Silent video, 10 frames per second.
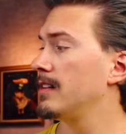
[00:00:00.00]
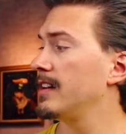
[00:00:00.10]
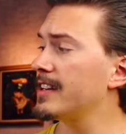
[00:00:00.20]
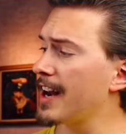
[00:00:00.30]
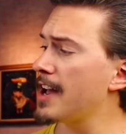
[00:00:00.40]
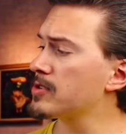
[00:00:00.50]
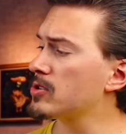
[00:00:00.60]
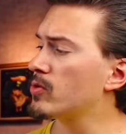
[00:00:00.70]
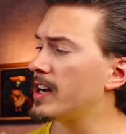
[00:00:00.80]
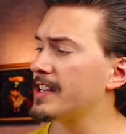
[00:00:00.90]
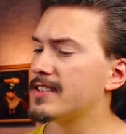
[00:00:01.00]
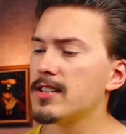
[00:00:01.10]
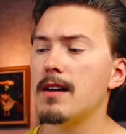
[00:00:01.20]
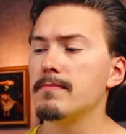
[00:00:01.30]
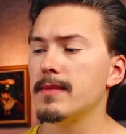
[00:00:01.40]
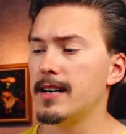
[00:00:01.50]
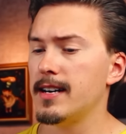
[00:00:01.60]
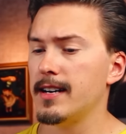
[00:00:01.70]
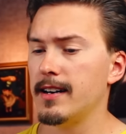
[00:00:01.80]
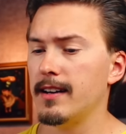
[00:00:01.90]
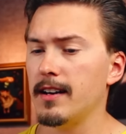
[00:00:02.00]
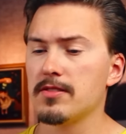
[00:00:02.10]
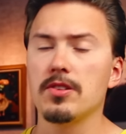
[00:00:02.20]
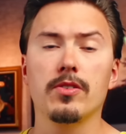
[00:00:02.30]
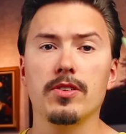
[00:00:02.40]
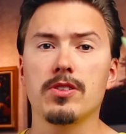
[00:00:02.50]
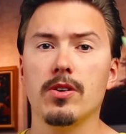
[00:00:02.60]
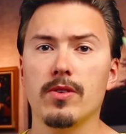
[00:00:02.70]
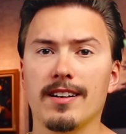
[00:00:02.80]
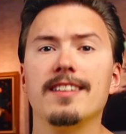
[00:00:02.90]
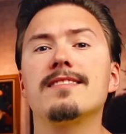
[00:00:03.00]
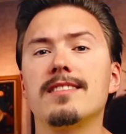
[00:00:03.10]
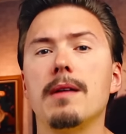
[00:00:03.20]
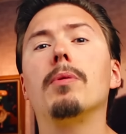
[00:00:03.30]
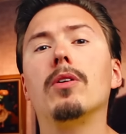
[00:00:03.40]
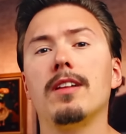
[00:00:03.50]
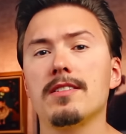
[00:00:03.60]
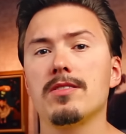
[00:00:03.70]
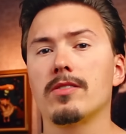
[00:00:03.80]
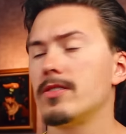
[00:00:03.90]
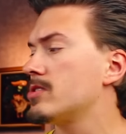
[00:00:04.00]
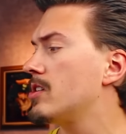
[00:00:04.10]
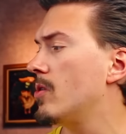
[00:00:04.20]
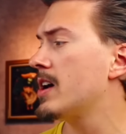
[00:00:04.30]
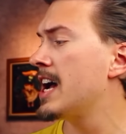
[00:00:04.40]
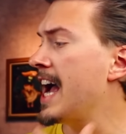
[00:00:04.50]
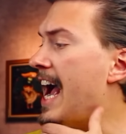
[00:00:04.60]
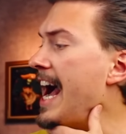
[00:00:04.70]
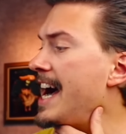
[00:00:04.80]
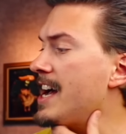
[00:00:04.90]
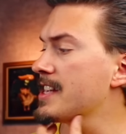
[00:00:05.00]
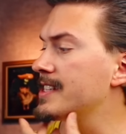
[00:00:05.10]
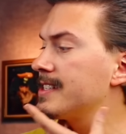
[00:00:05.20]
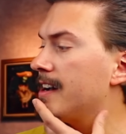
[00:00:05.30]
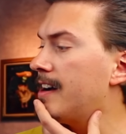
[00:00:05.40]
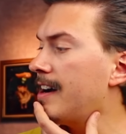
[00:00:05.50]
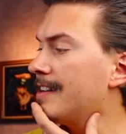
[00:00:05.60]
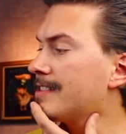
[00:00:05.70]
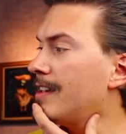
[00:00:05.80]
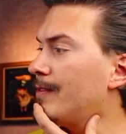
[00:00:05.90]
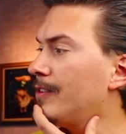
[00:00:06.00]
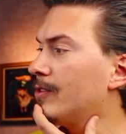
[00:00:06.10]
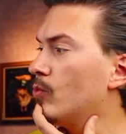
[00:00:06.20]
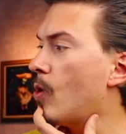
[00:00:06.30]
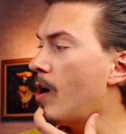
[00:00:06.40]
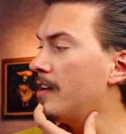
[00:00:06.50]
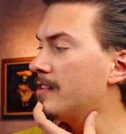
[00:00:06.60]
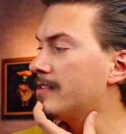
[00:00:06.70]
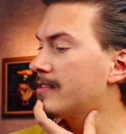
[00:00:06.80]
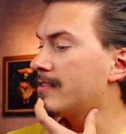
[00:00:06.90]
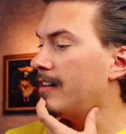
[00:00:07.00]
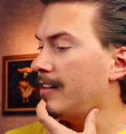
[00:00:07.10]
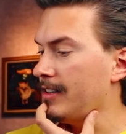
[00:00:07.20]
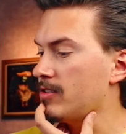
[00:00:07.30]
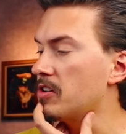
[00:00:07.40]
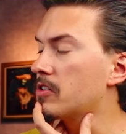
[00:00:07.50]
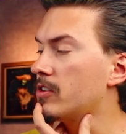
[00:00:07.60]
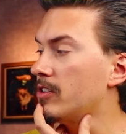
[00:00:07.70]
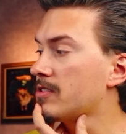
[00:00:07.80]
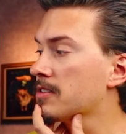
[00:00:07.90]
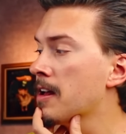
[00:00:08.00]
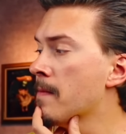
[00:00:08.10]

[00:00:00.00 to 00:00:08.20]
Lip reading: It allows you to write some asynchronous code, at least simple asynchronous code, as if it was synchronous.